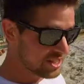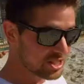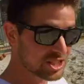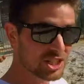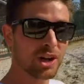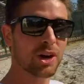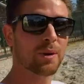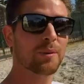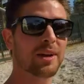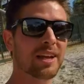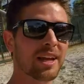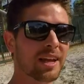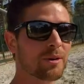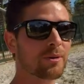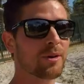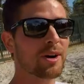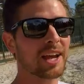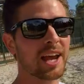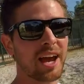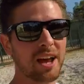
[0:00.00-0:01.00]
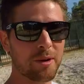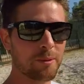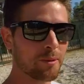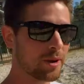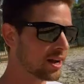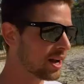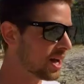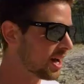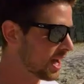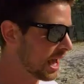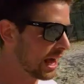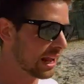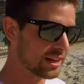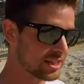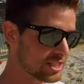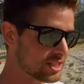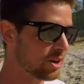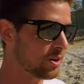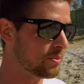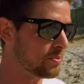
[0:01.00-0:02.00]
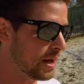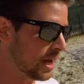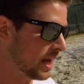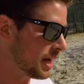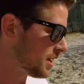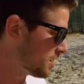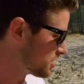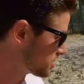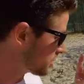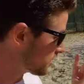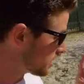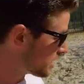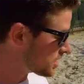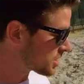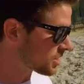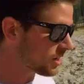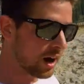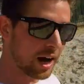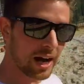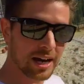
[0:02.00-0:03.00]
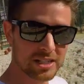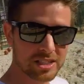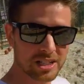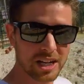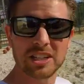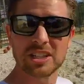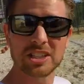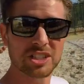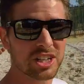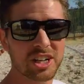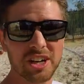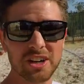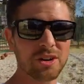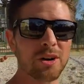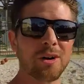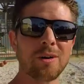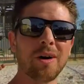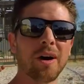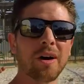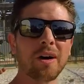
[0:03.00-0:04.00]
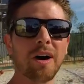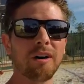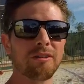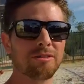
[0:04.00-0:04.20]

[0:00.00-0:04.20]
So we need to work out a winner, and it's not me. So these guys are just gonna do a rock off.